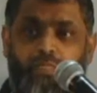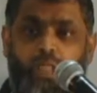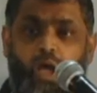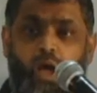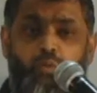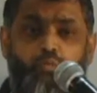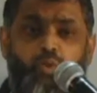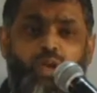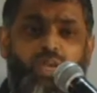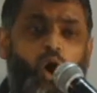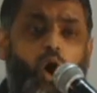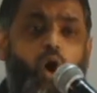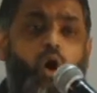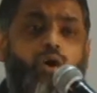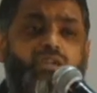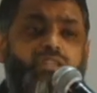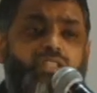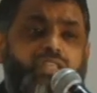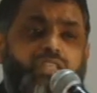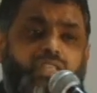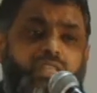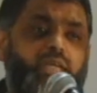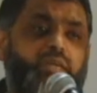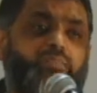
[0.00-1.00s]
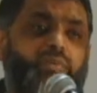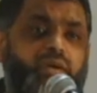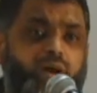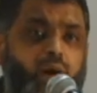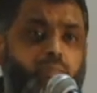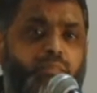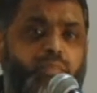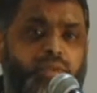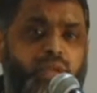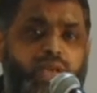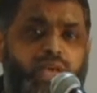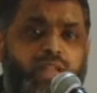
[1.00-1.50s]
And we can't keep
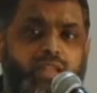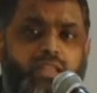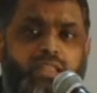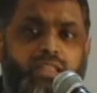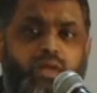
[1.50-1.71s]
complaining